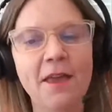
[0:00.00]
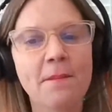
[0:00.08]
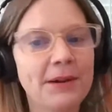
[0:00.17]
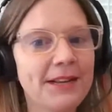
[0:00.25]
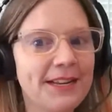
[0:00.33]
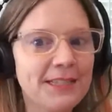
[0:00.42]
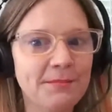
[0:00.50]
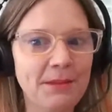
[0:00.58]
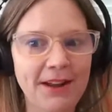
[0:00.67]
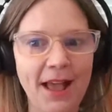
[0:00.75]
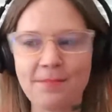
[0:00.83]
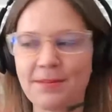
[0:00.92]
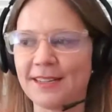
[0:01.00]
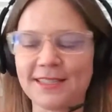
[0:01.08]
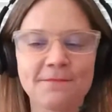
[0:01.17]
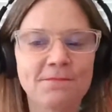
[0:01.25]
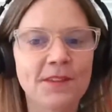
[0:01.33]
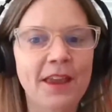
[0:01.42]
but it is about happiness
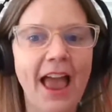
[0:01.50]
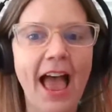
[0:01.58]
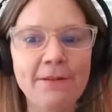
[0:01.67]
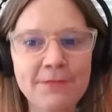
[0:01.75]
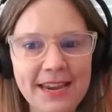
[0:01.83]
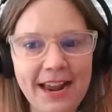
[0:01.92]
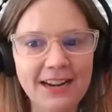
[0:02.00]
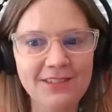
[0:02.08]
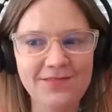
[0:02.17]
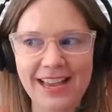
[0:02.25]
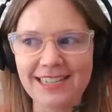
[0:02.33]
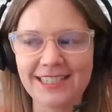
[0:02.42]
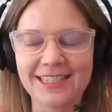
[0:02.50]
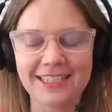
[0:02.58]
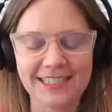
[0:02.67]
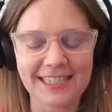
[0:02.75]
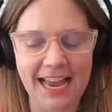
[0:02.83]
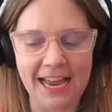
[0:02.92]
uh, we got advice that
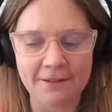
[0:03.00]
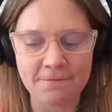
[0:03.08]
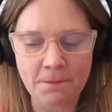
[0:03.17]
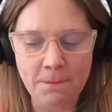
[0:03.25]
said